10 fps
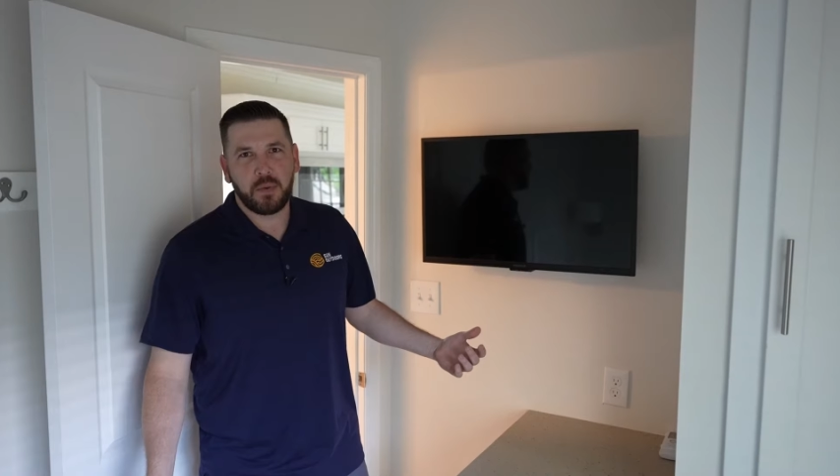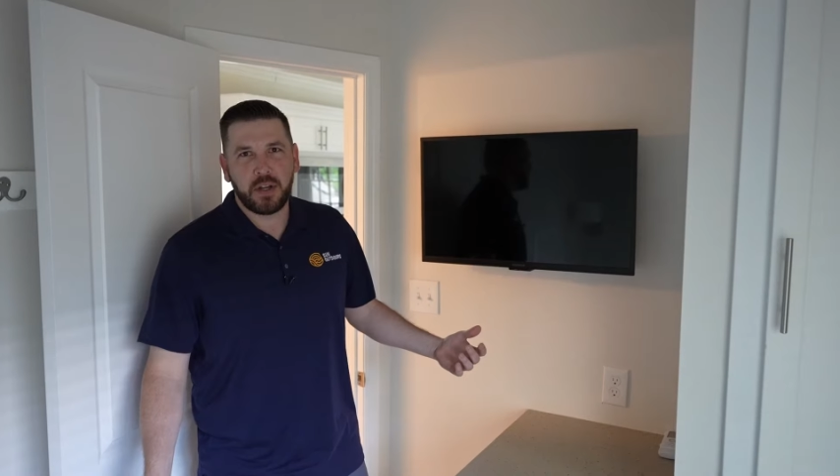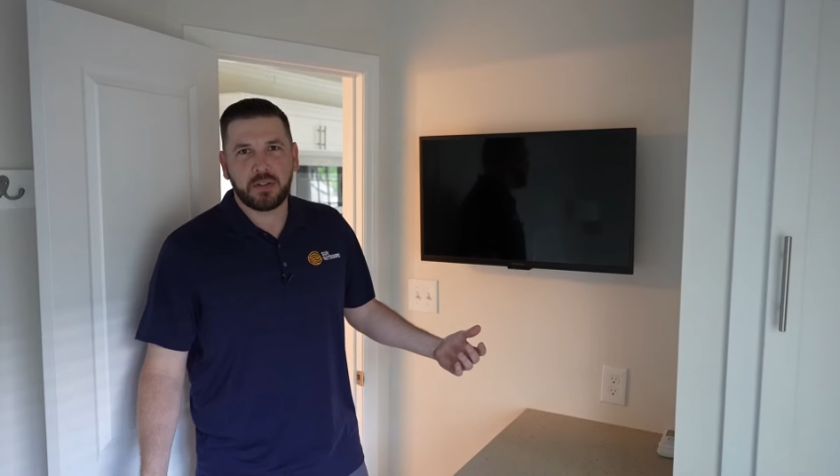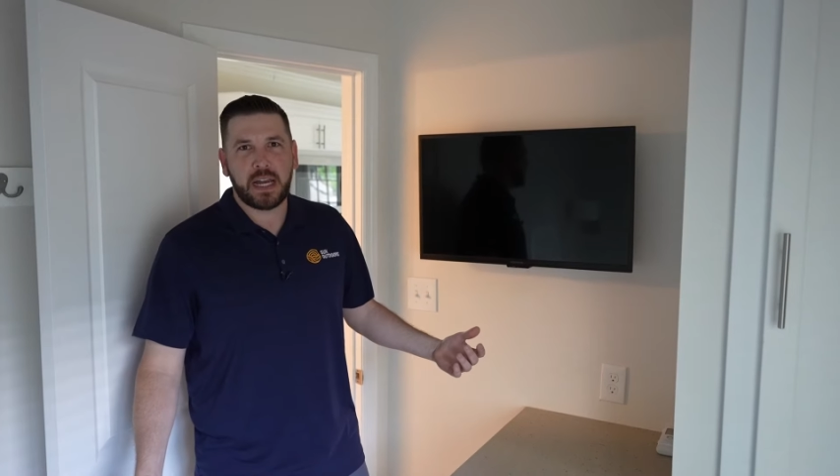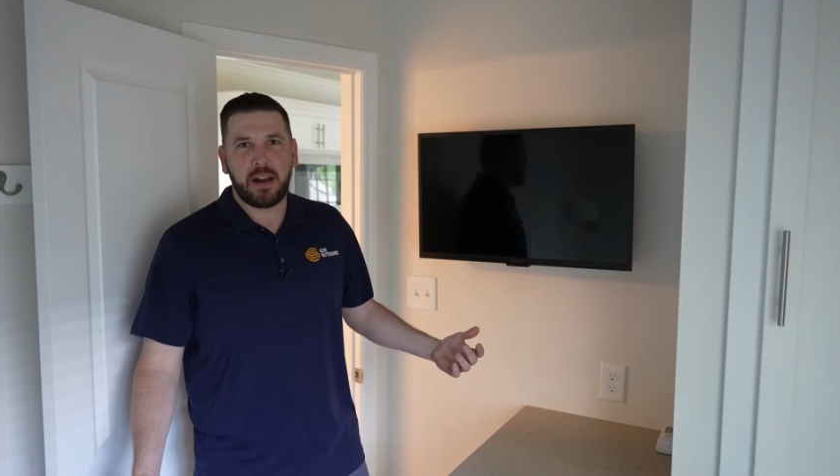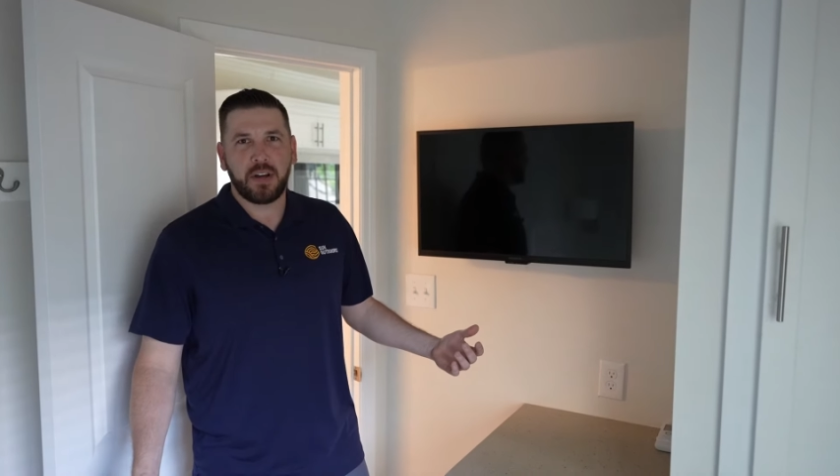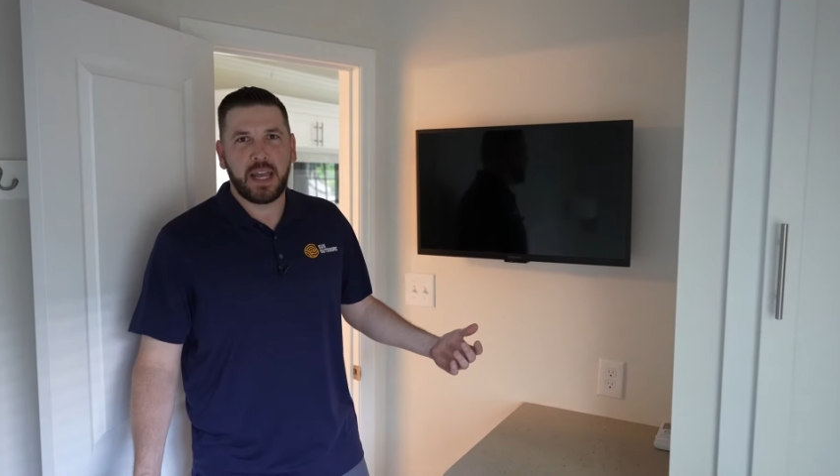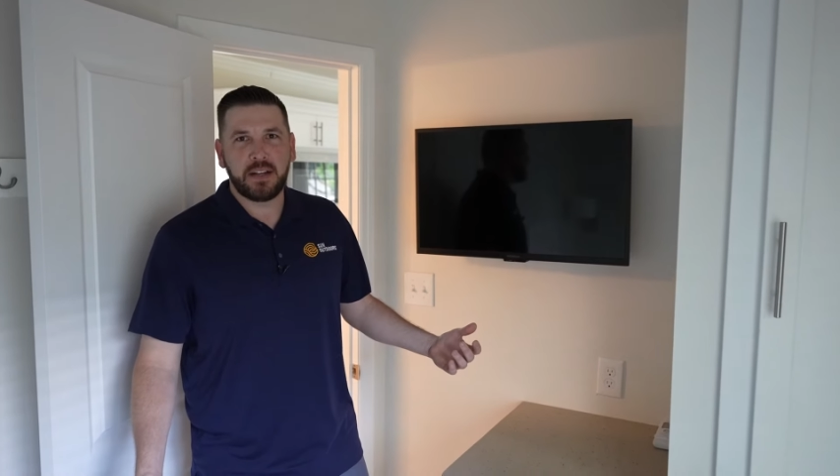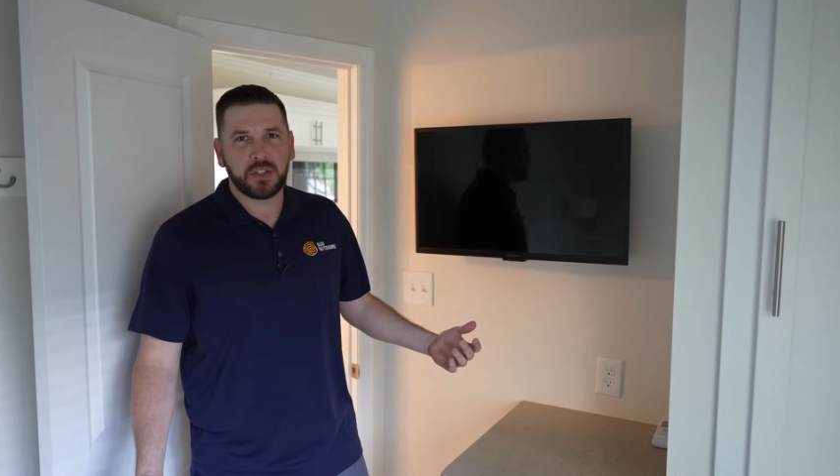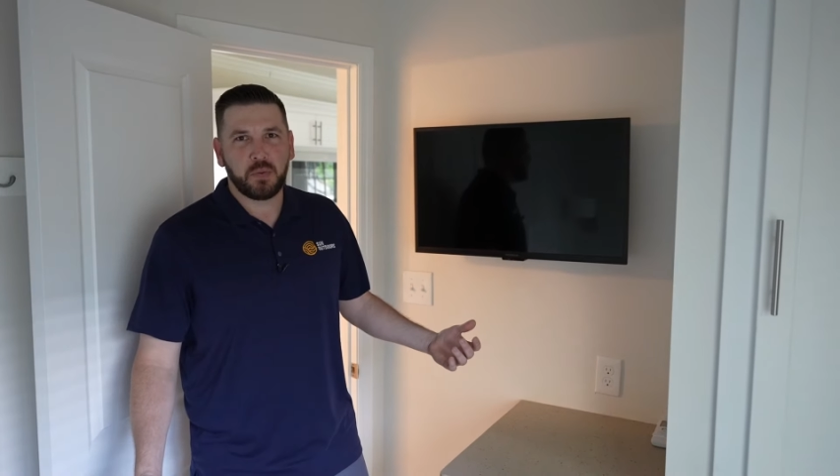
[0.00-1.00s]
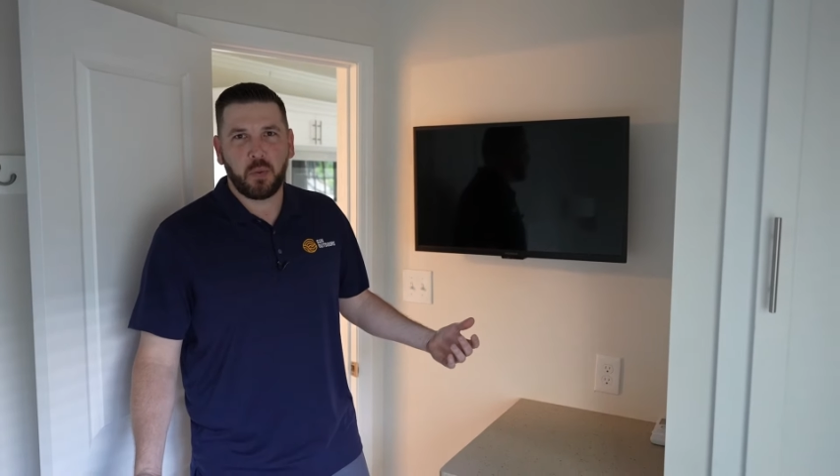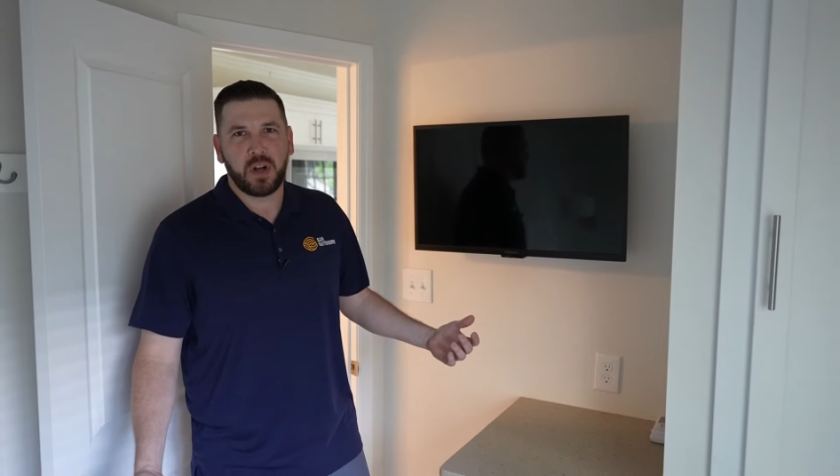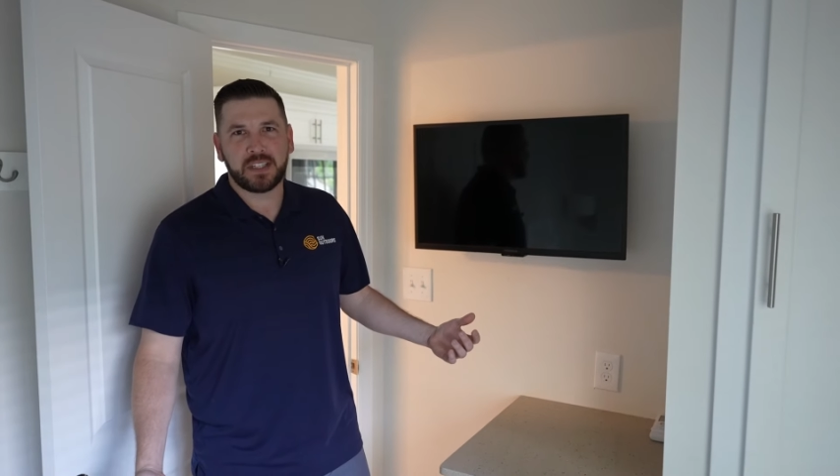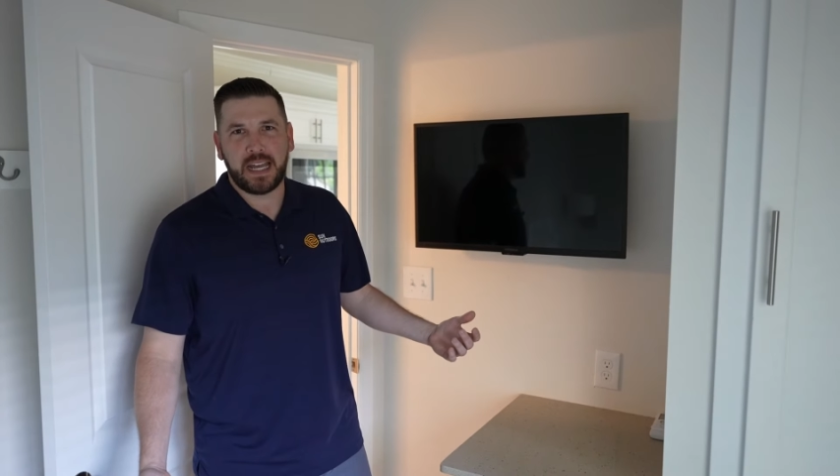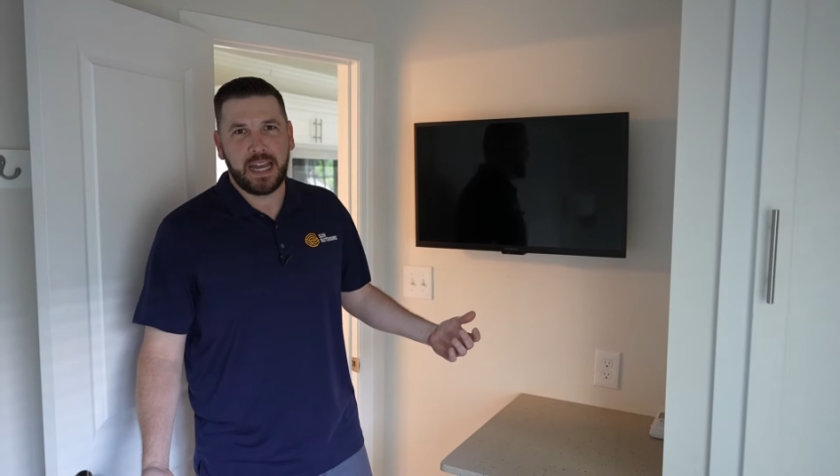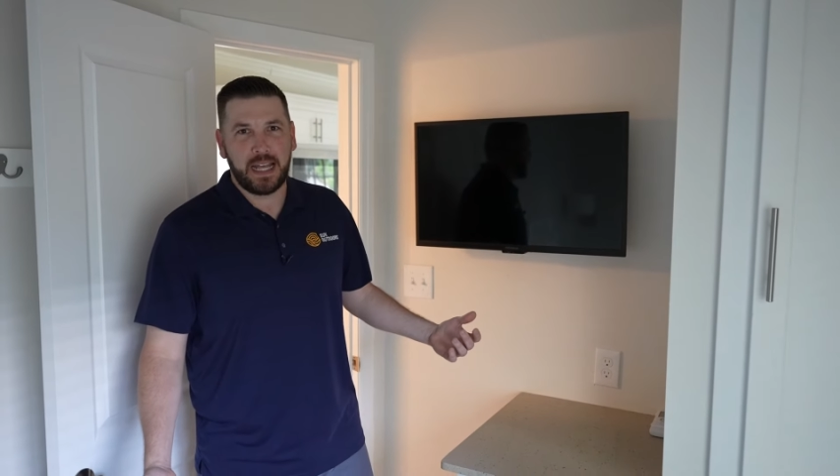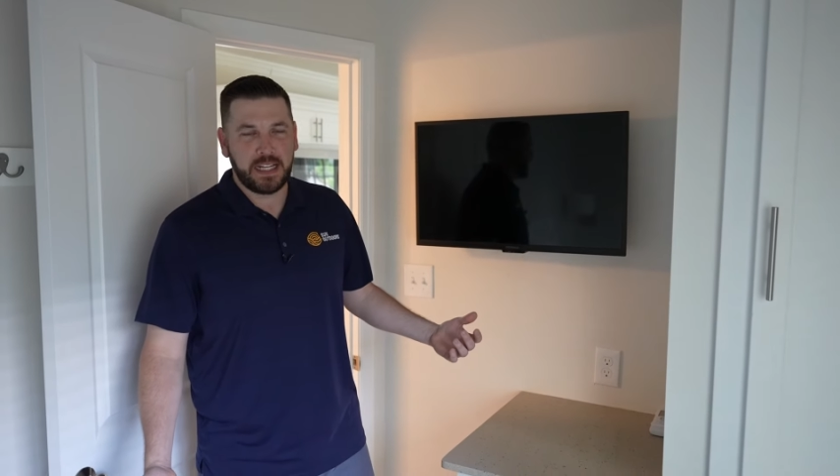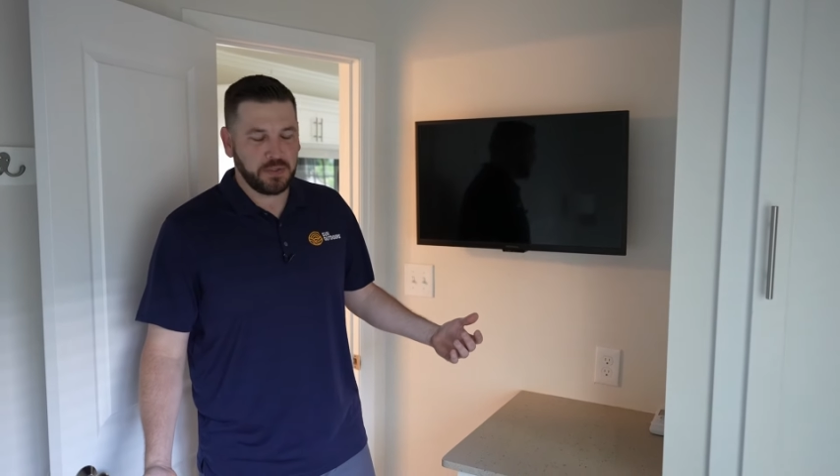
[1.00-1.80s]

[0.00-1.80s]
when you're tired at night and just wanna watch the highlights,